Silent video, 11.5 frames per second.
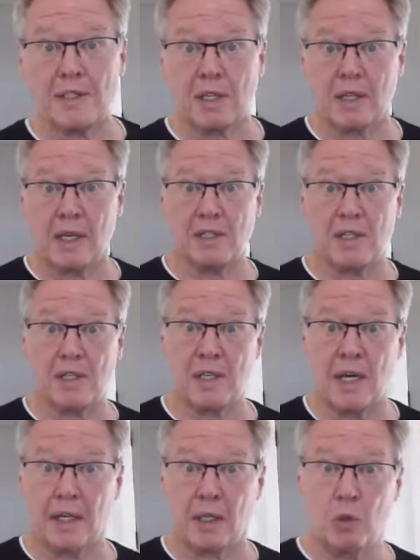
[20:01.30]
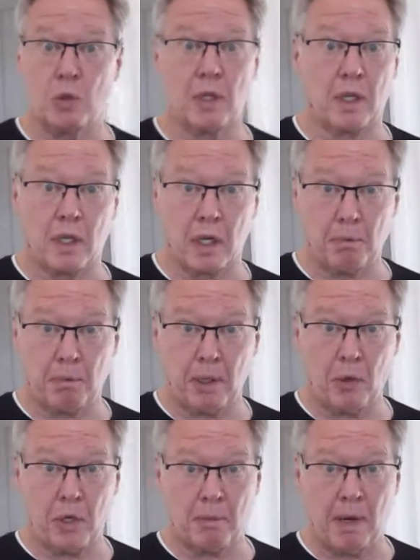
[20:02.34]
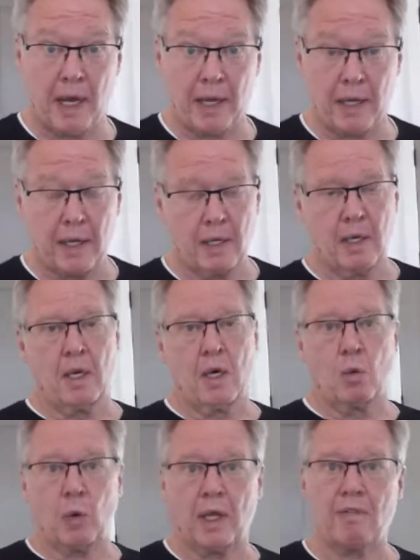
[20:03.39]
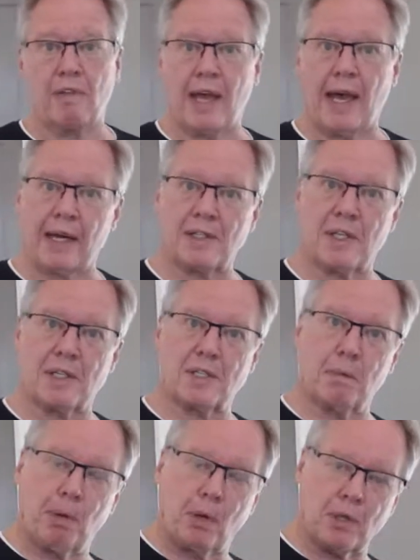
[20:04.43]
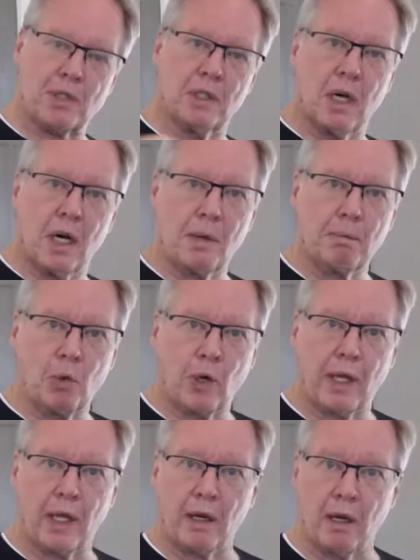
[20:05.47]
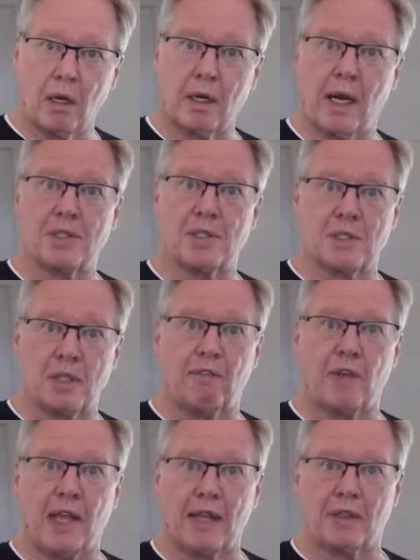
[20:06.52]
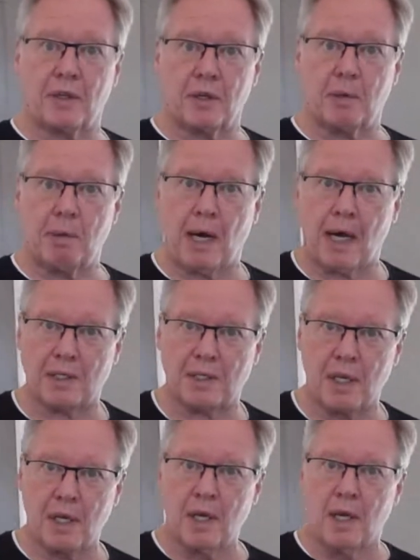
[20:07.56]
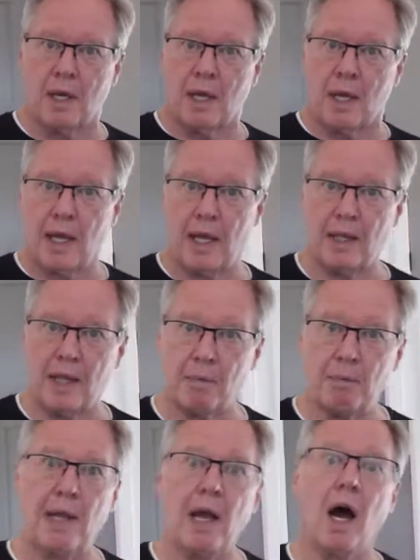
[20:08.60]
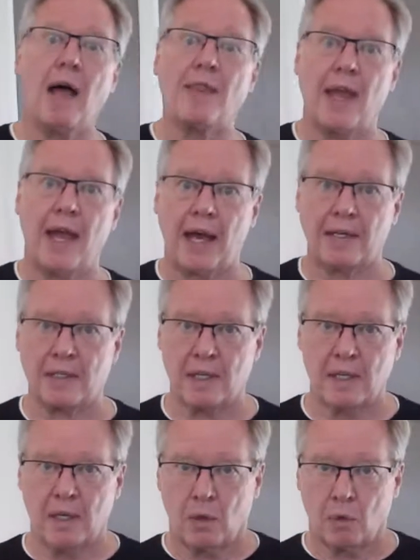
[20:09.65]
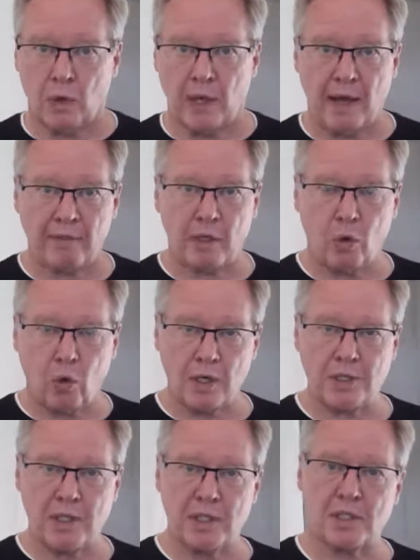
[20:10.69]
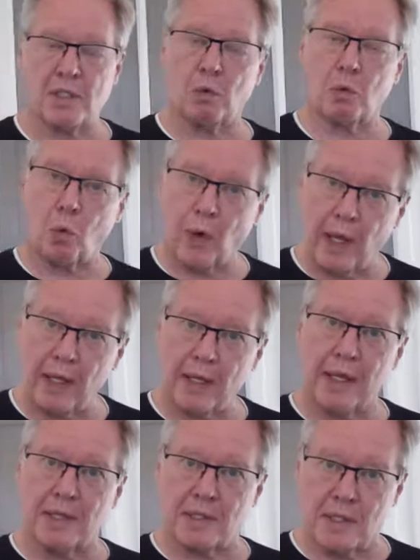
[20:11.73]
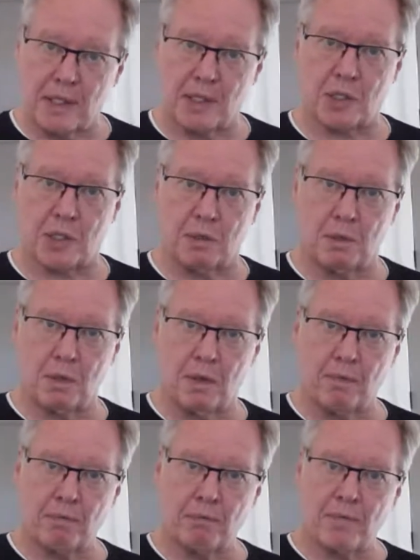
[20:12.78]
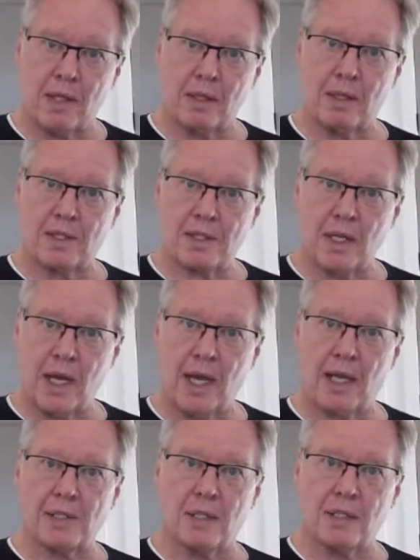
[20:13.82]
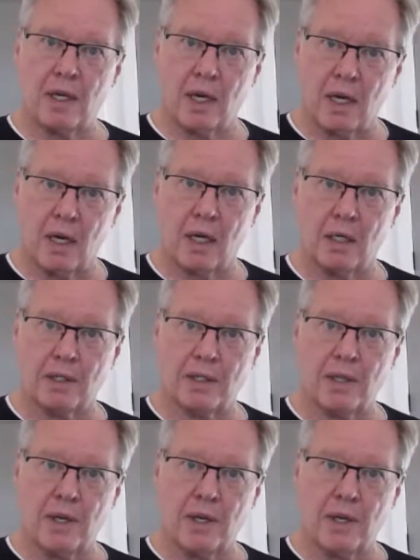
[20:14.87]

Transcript: of things inside of Google that are going to blow your mind. We give you access to personal onboarding and all kinds of stuff for that $30. And then beyond that, we have courses to really teach you the science and the art